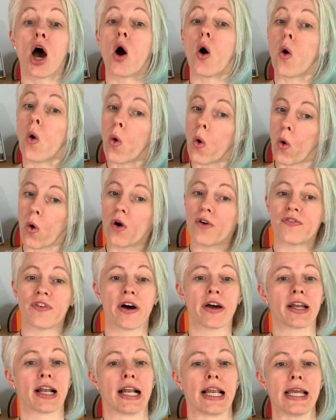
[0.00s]
Or
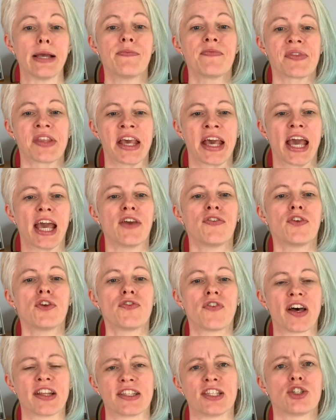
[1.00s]
finally, if you
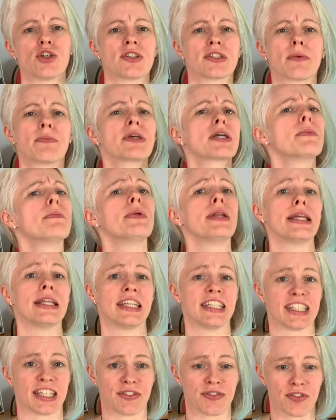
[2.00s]
fancy doing something completely
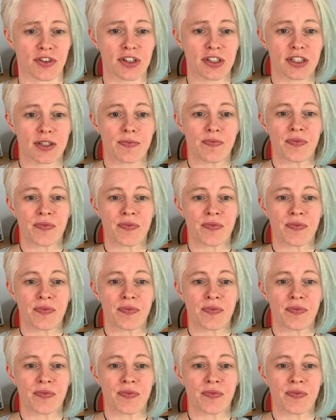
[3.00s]
different,